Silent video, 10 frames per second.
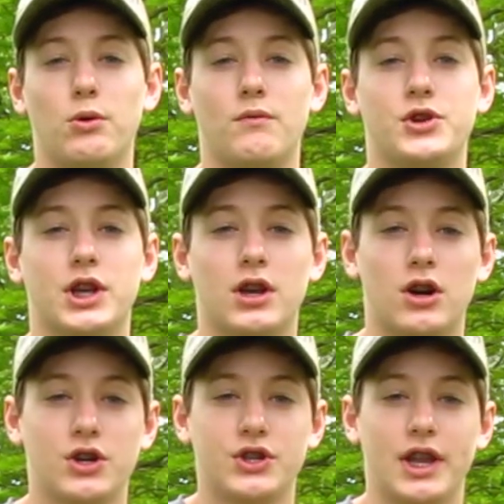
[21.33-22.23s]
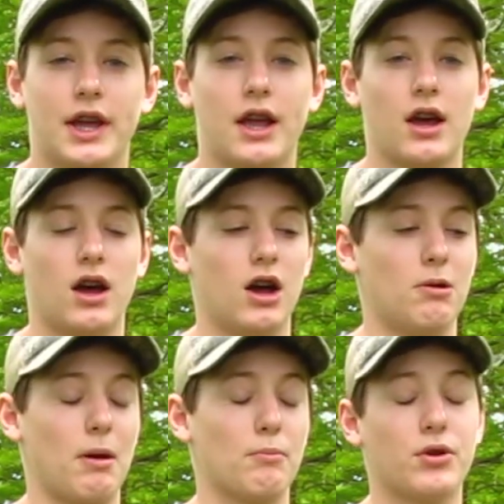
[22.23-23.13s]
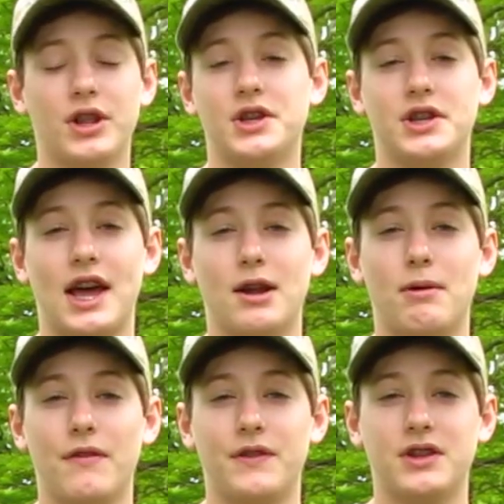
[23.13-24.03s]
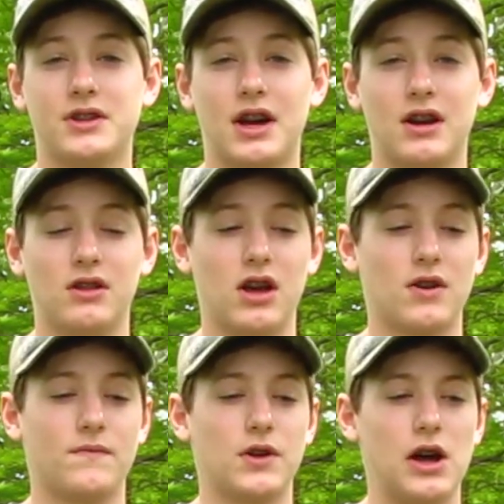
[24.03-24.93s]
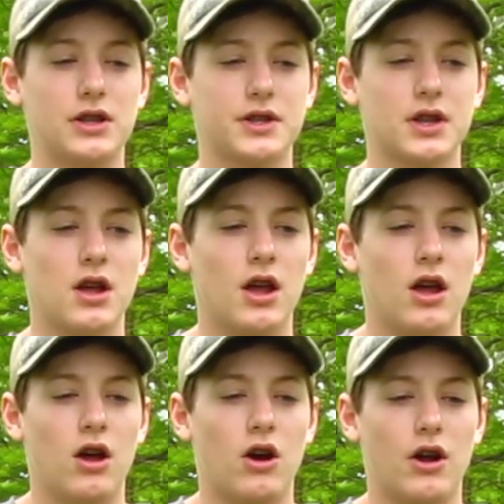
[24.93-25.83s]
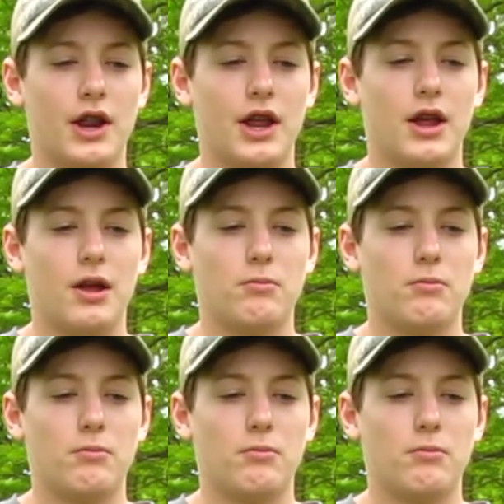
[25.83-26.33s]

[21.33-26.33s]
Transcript: of Chicken on a Stick. I'm pretty excited about this, got a lot of thoughts on it,